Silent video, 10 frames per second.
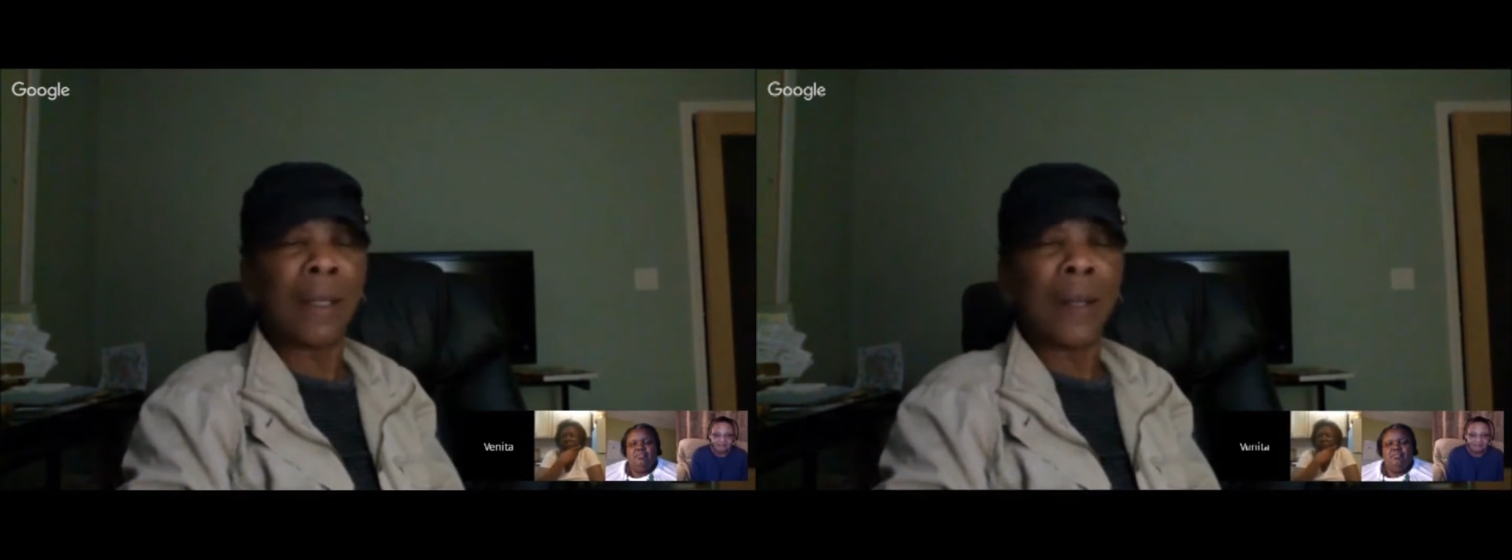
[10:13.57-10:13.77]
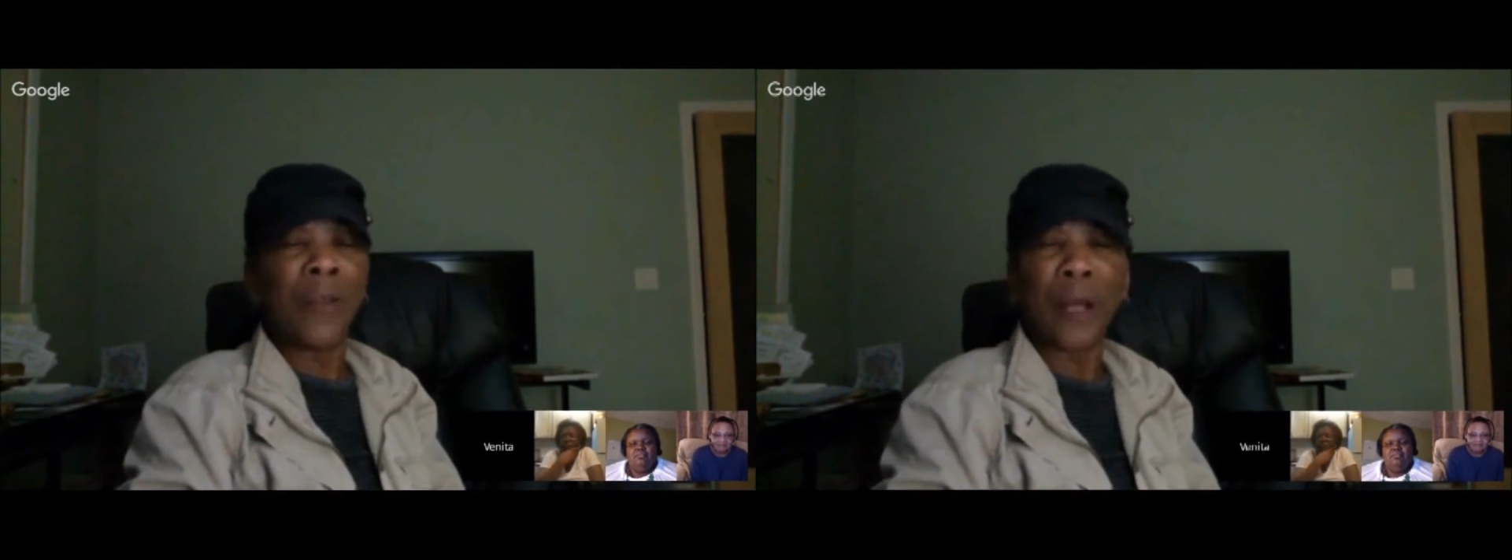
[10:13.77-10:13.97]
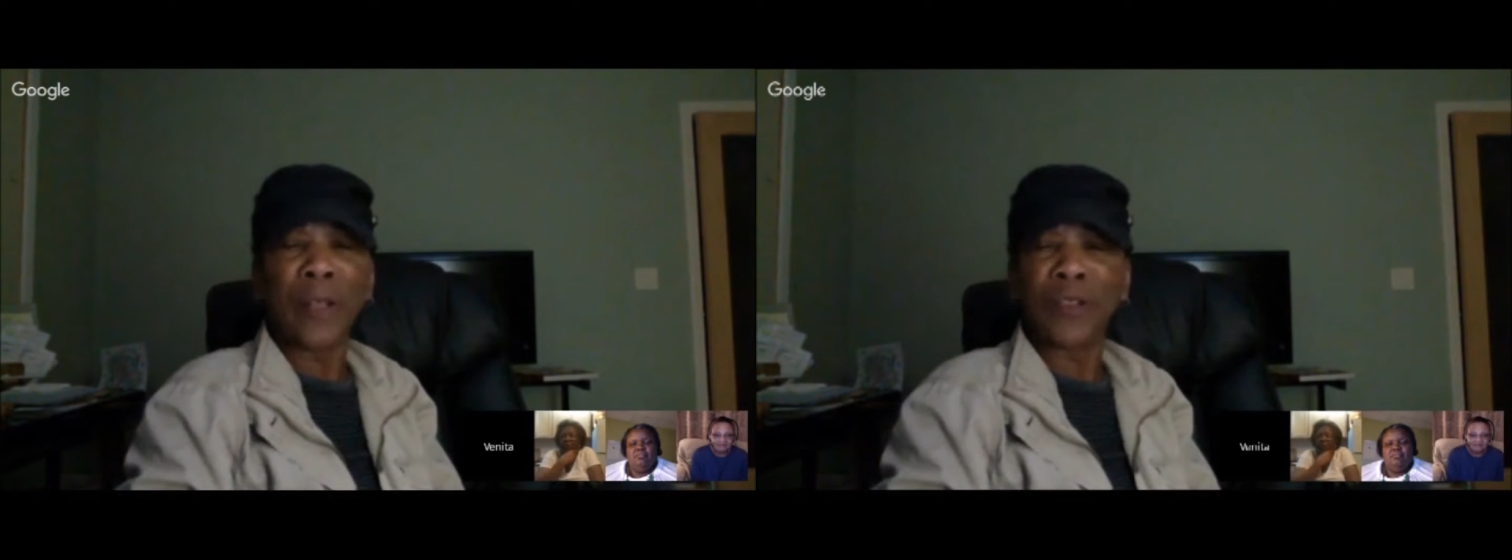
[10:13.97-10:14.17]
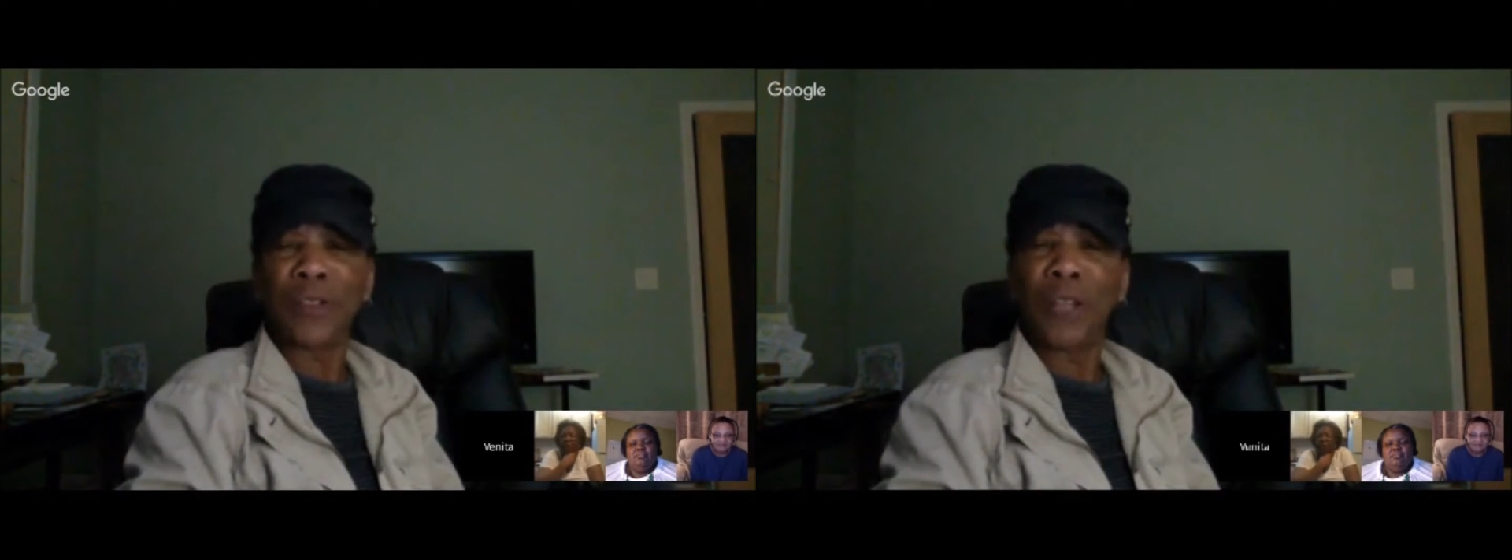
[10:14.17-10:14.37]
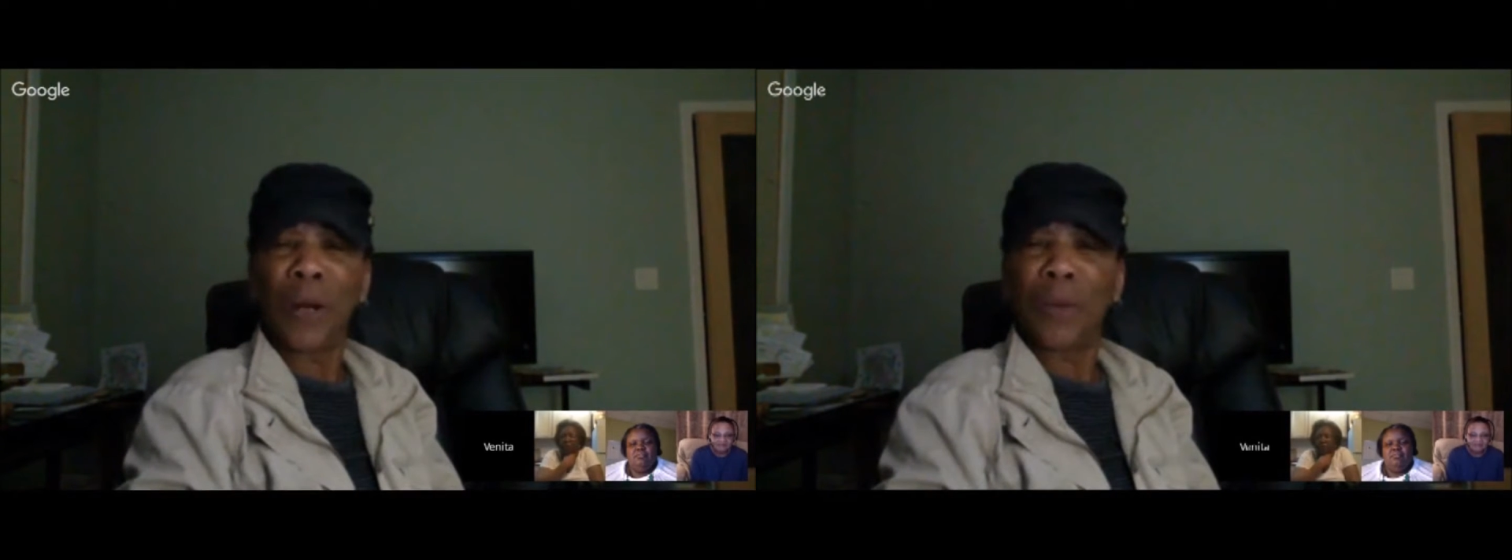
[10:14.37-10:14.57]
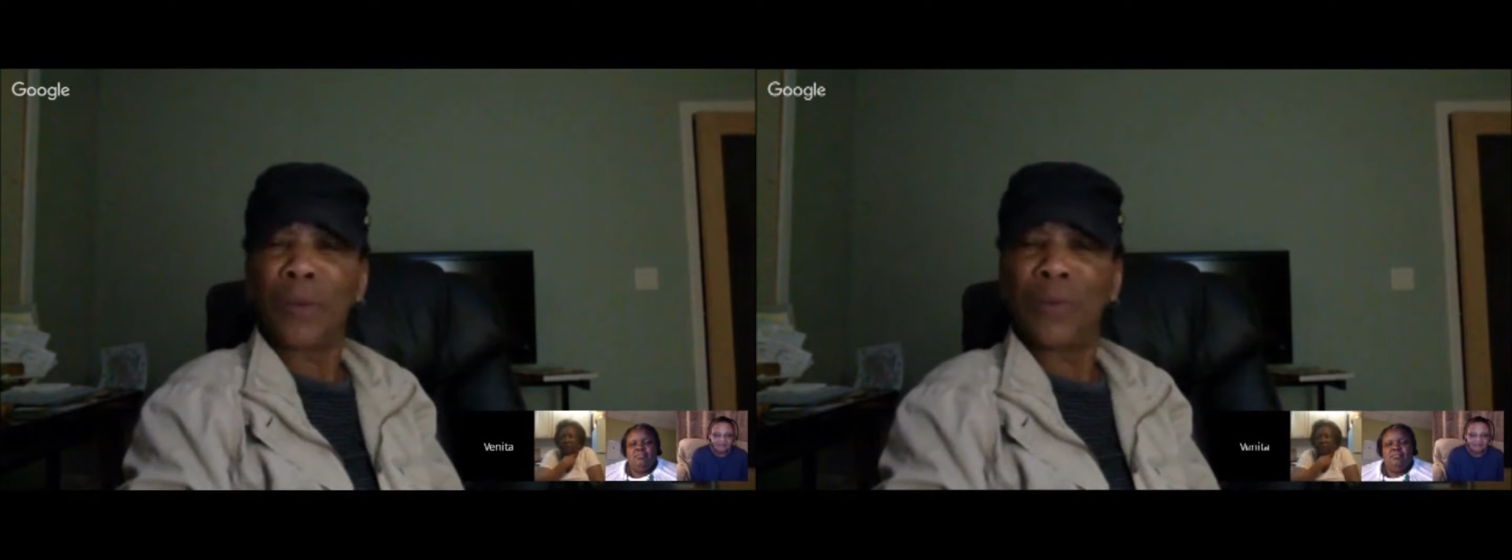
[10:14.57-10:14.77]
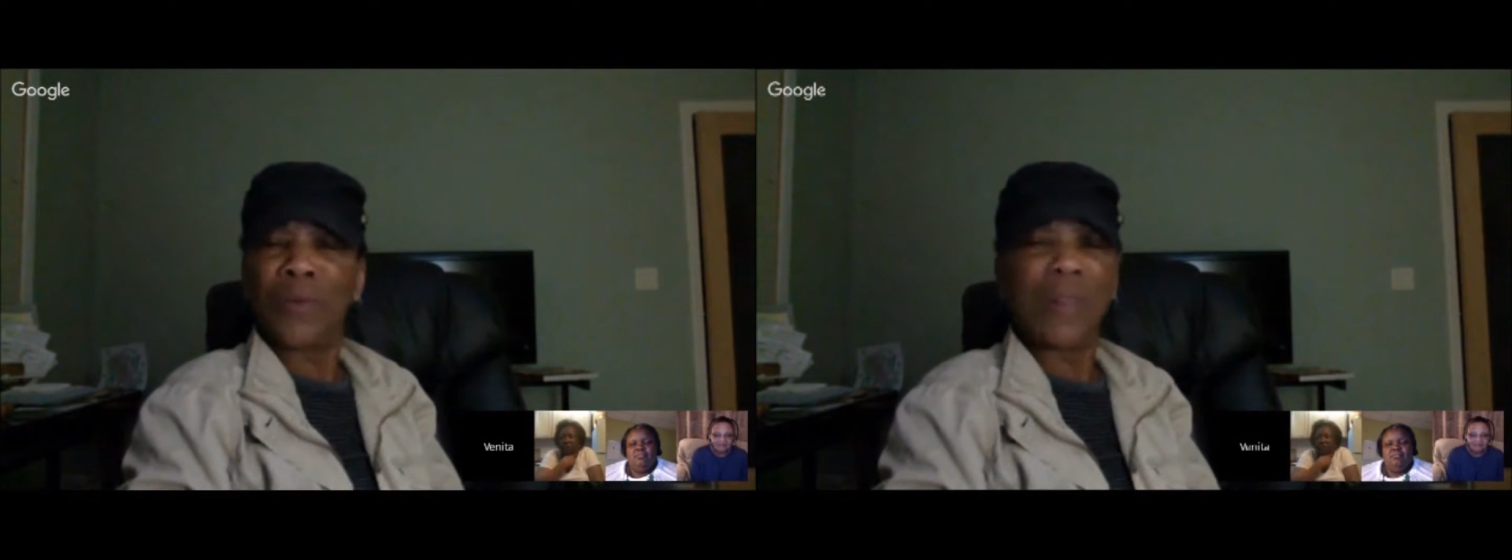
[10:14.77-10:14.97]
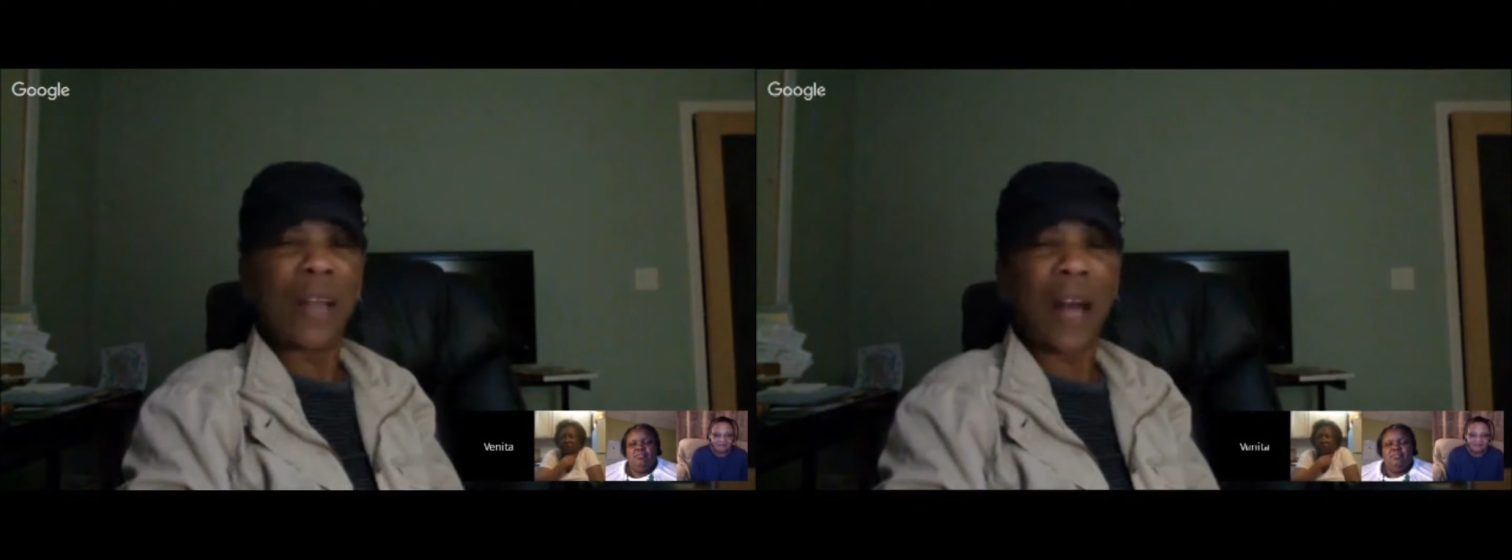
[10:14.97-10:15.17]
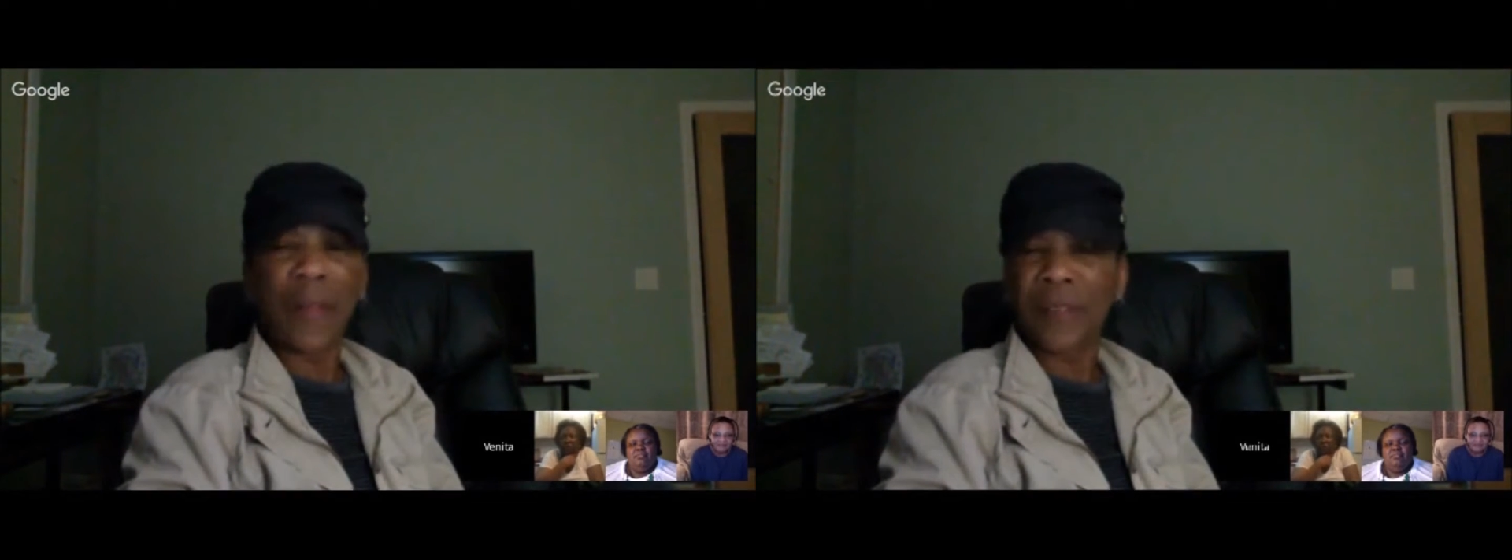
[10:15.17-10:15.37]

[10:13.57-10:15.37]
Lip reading: There's no nothing.